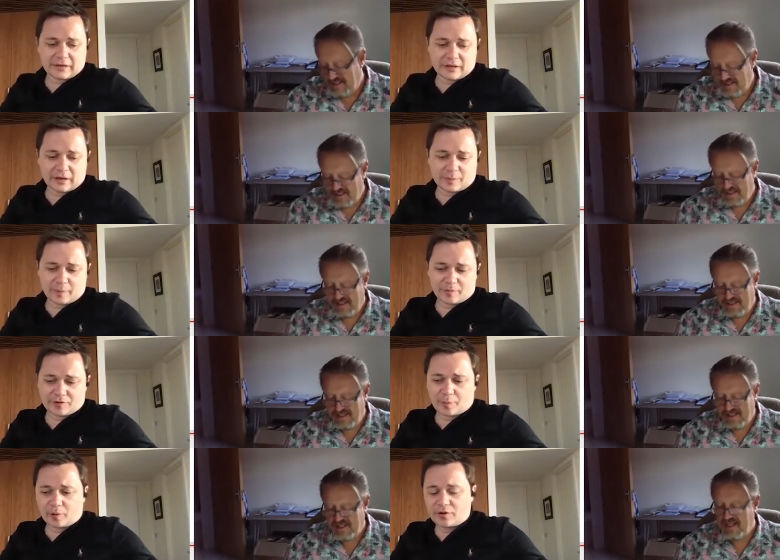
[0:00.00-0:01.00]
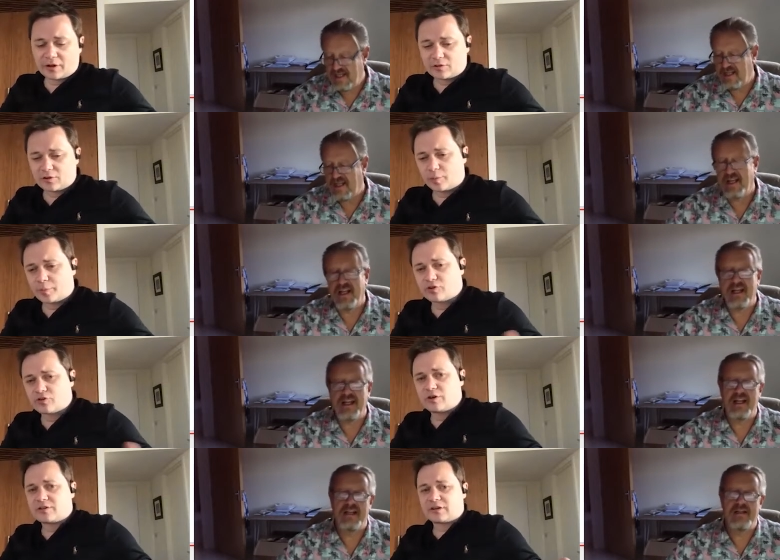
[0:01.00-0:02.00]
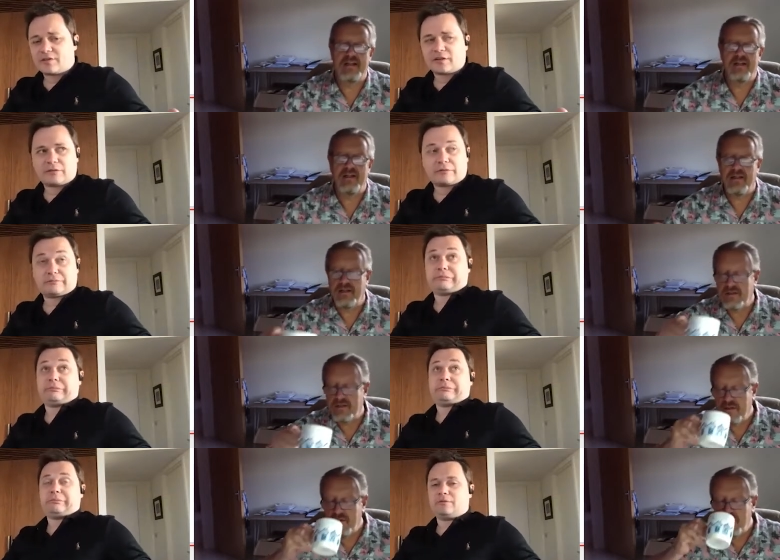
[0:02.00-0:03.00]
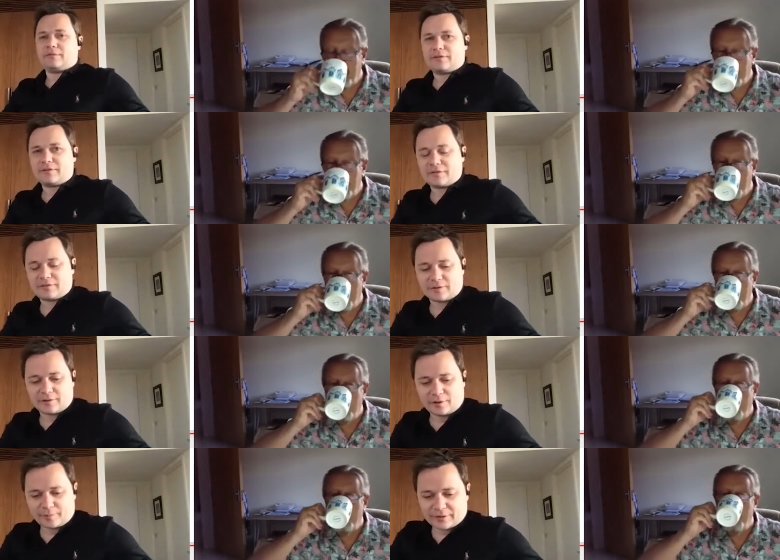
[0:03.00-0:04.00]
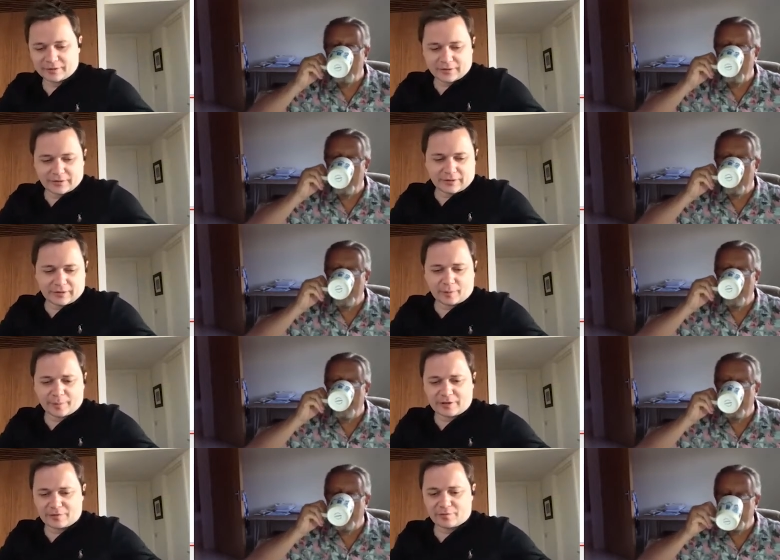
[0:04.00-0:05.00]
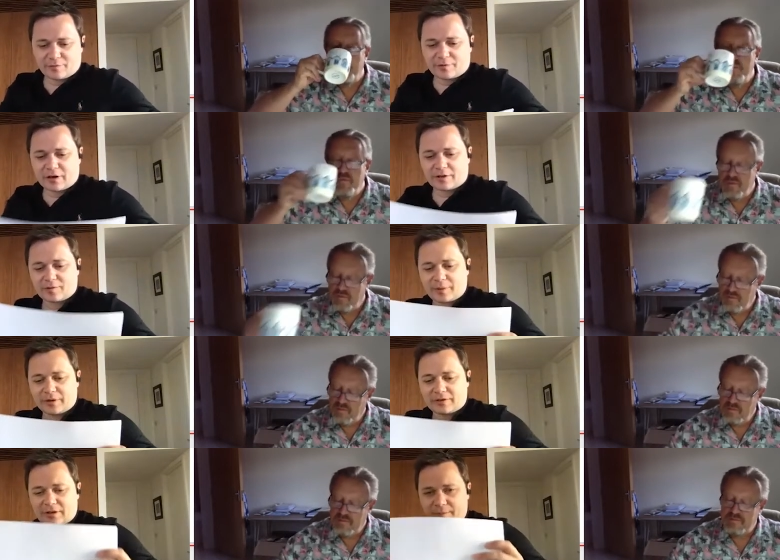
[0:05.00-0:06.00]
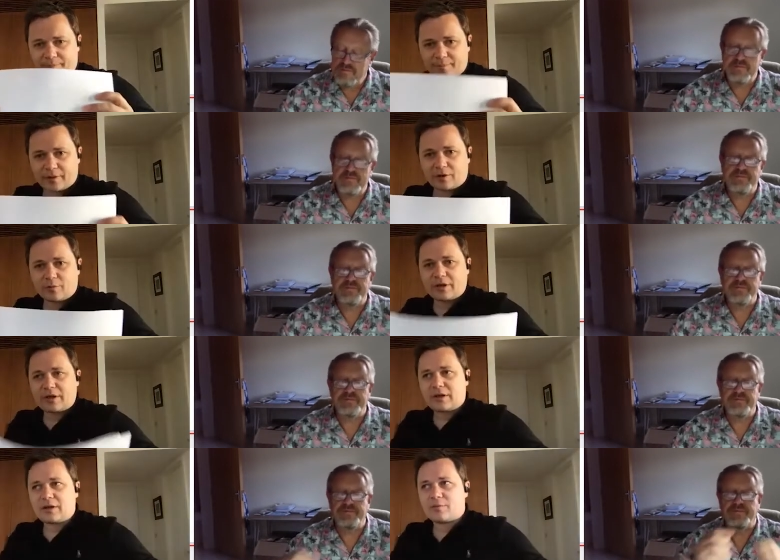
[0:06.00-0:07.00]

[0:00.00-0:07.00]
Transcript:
Speaker 1: you know, people responding to an opportunity that, well, this is a little bit different for us, but you know, we're